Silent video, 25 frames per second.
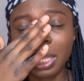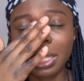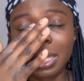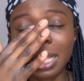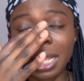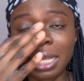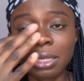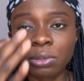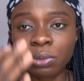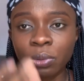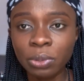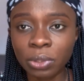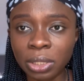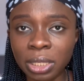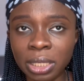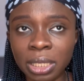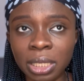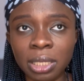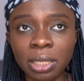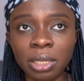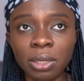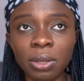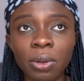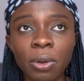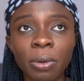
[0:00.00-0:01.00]
That's what
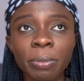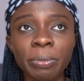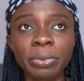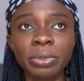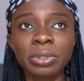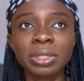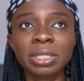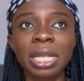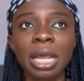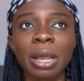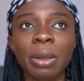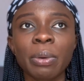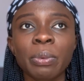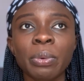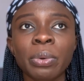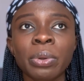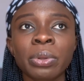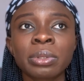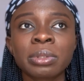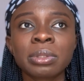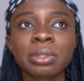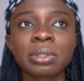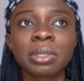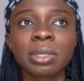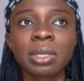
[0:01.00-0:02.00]
the computer
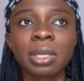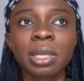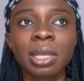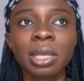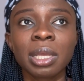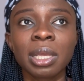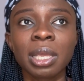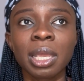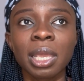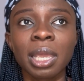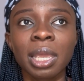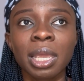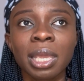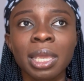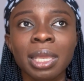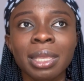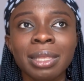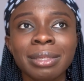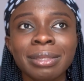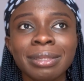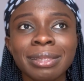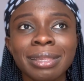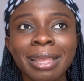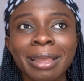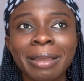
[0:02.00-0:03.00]
wants.
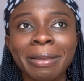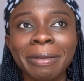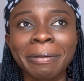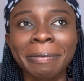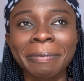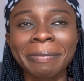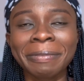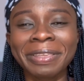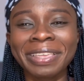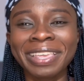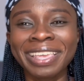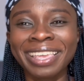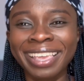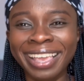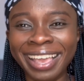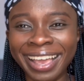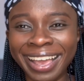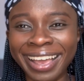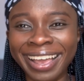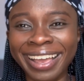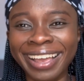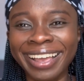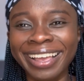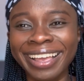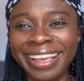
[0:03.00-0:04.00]
And um,
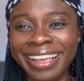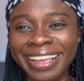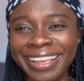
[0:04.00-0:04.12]
yeah,